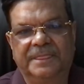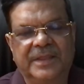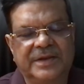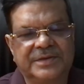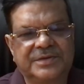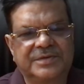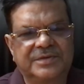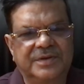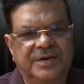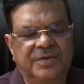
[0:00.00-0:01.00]
is
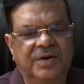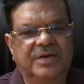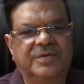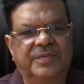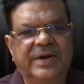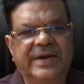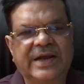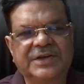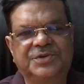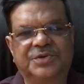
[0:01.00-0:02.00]
not very
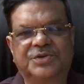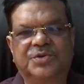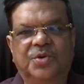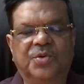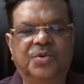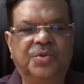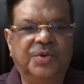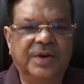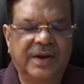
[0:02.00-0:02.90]
attached to his guru,